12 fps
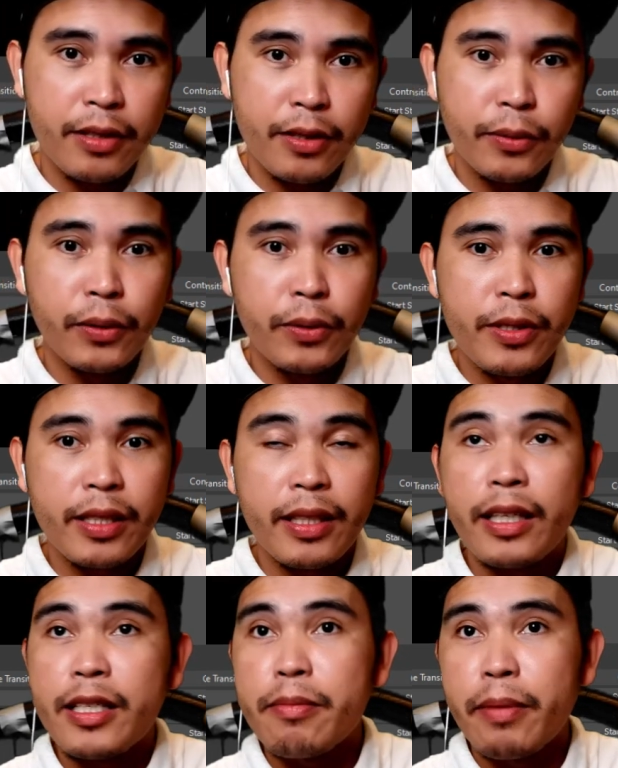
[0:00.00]
so
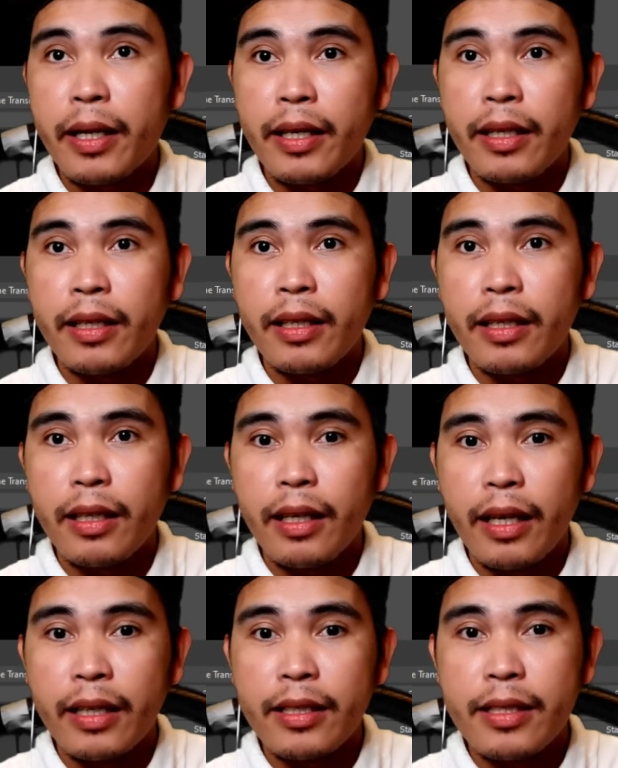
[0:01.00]
Logitech is my
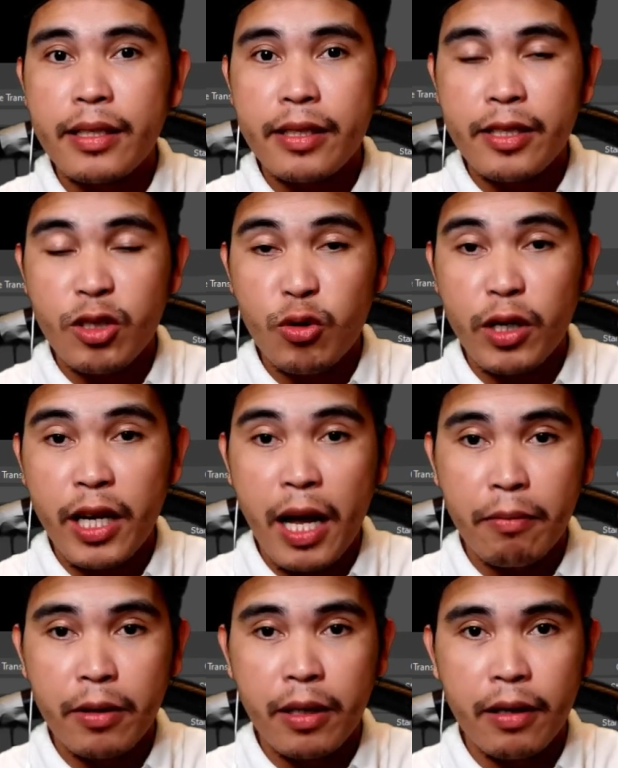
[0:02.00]
extra
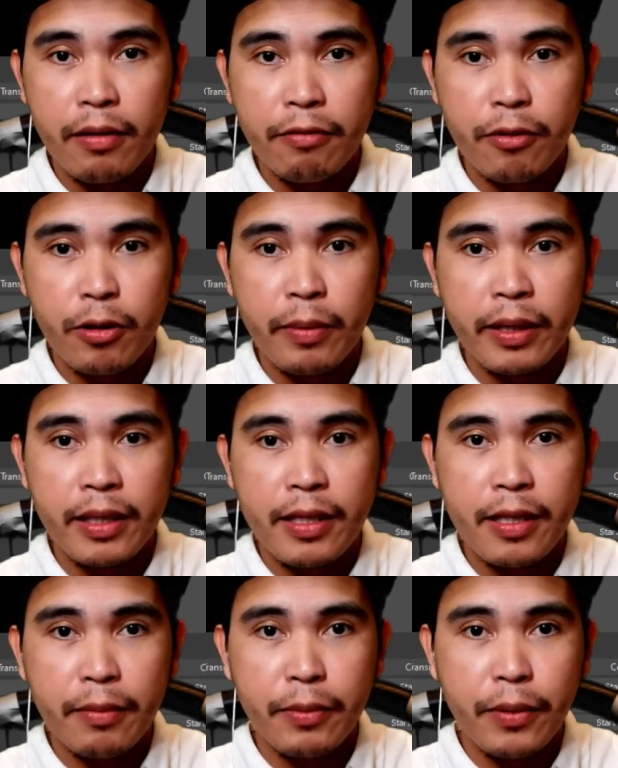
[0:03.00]
camera for my
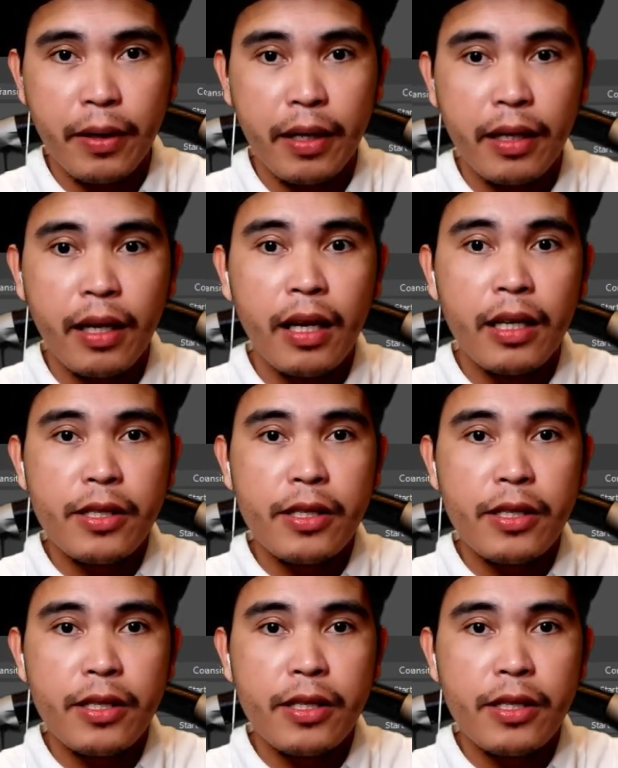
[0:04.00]
desktop. Okay,